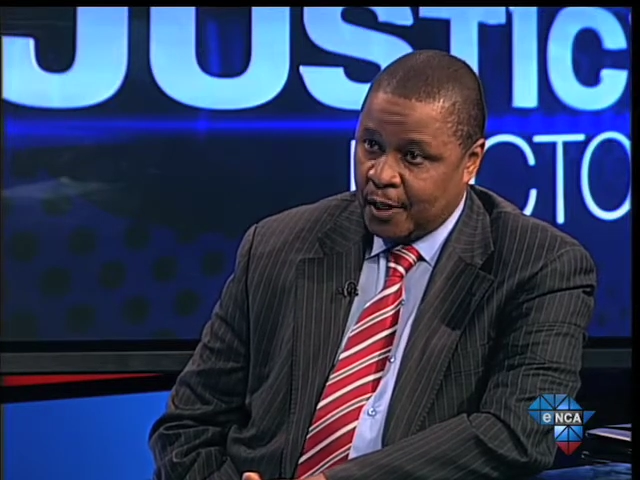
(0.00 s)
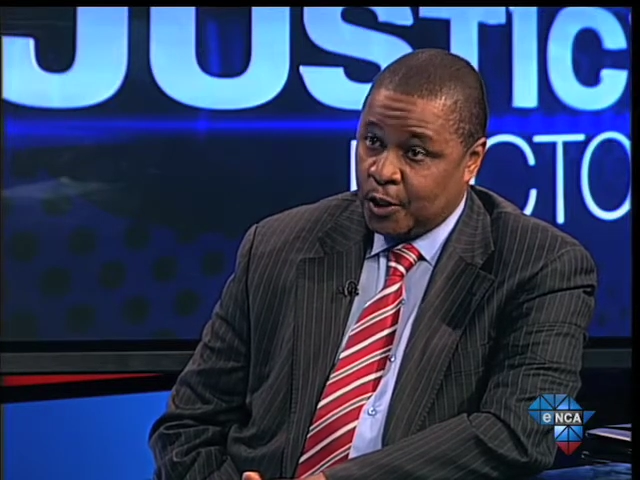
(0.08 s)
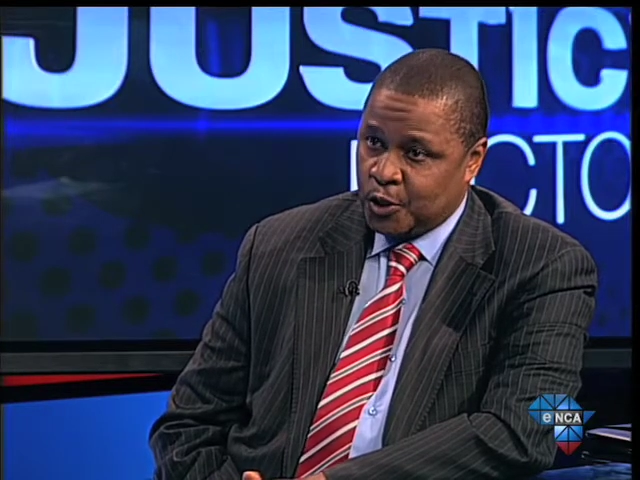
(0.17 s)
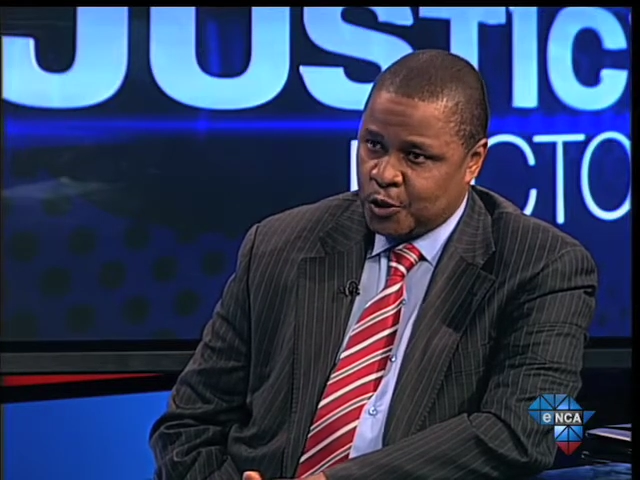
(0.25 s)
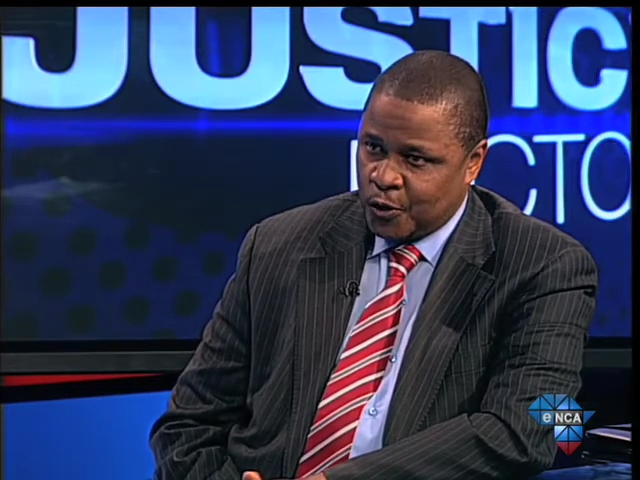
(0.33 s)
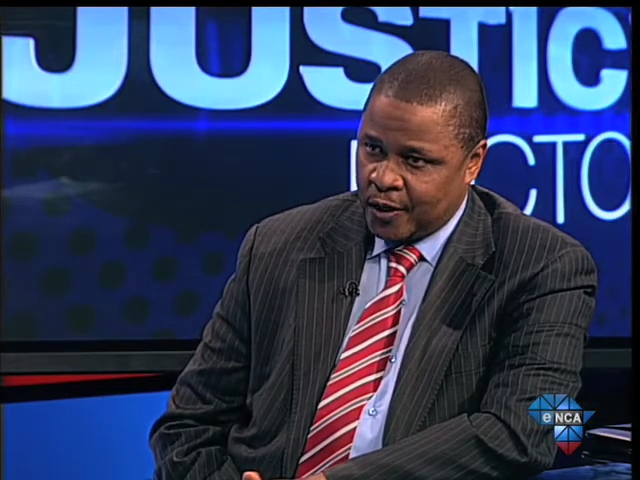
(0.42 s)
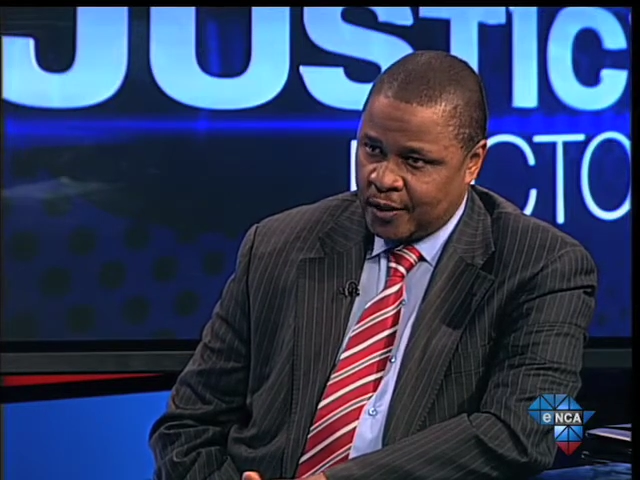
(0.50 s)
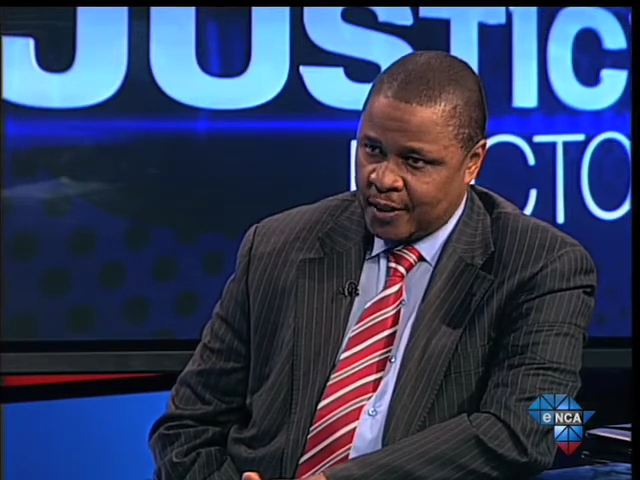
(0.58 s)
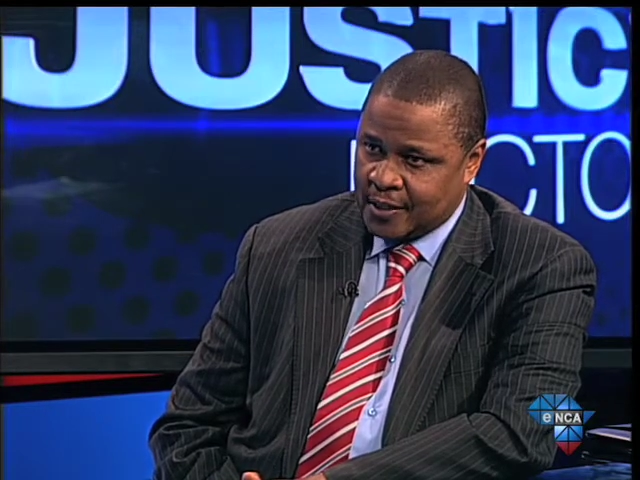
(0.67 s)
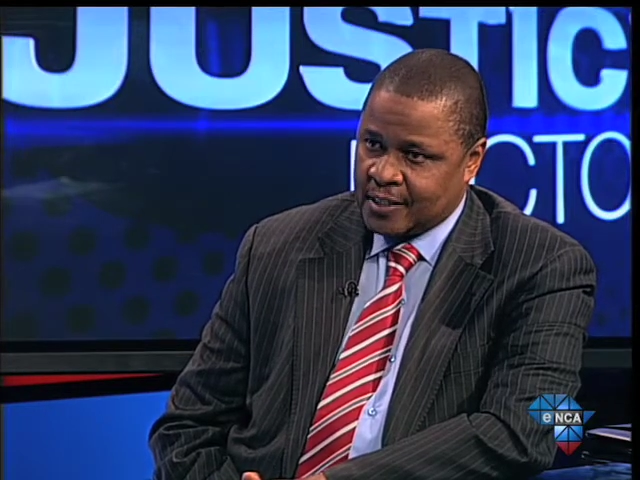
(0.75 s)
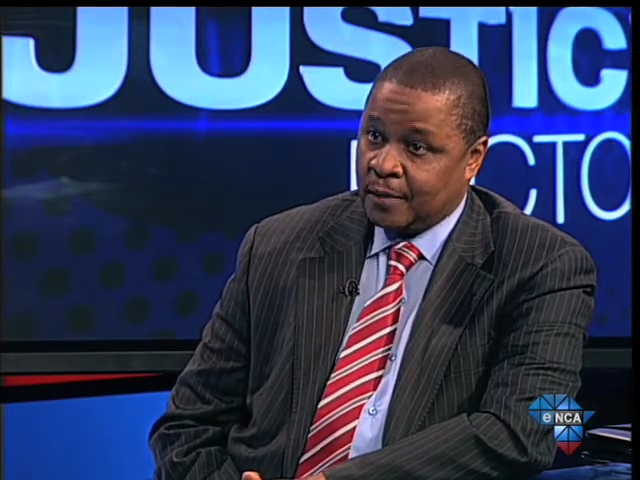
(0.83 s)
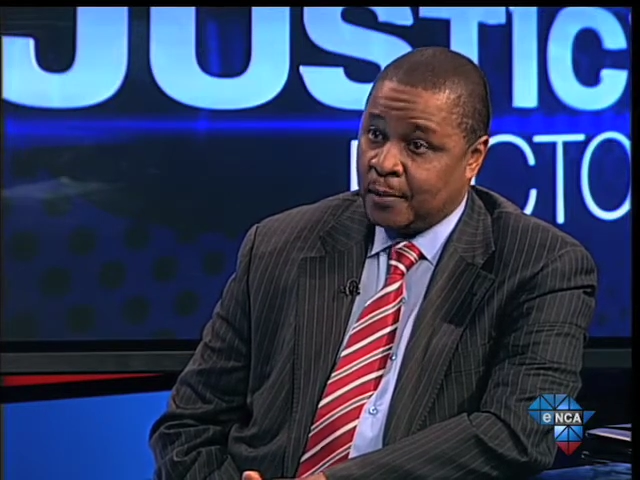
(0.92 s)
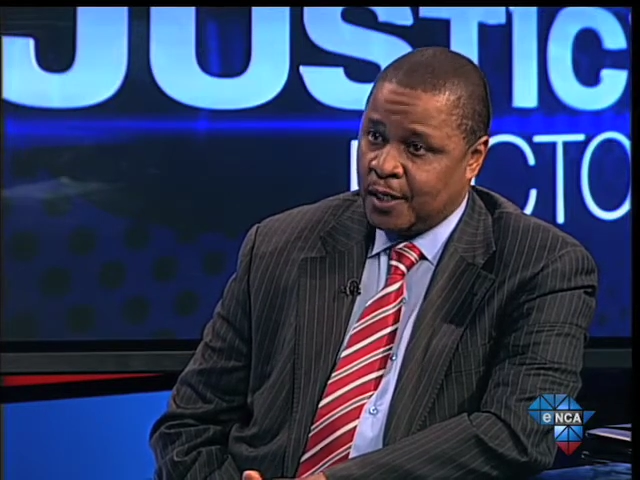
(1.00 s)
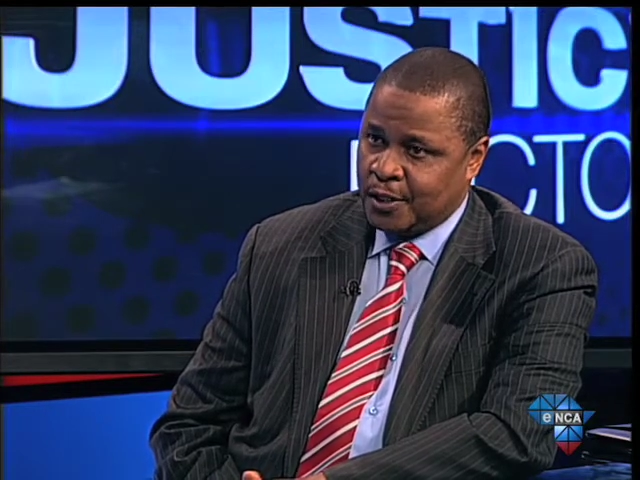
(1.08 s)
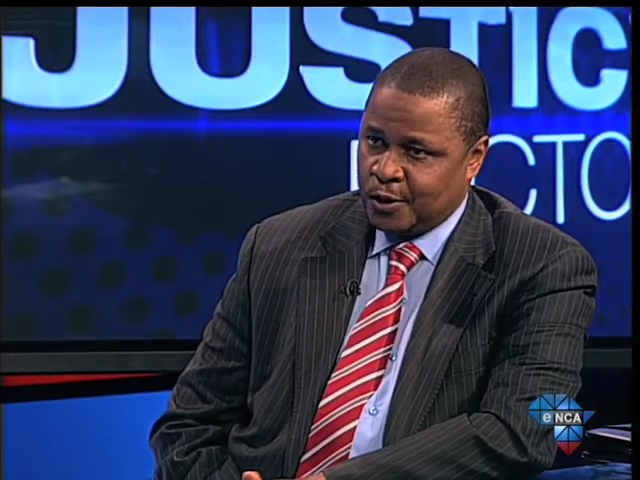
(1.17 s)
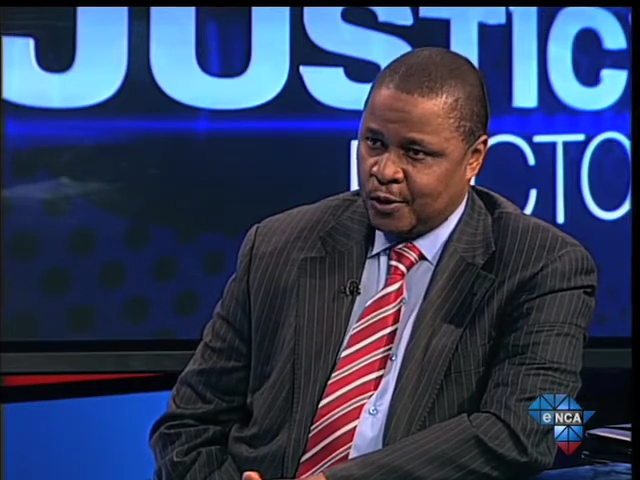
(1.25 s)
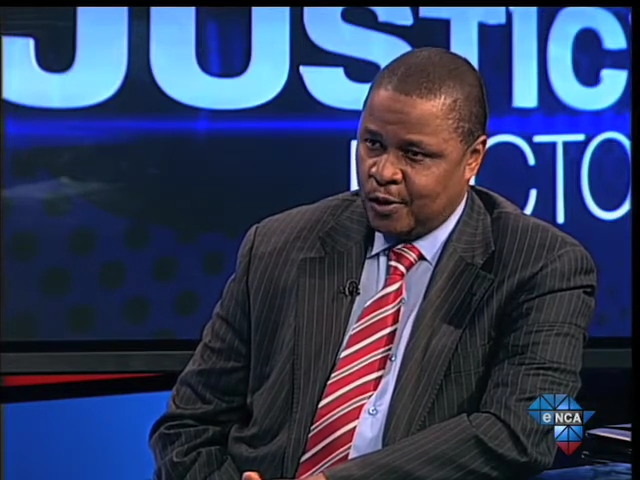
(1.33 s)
and ensuring the sustainability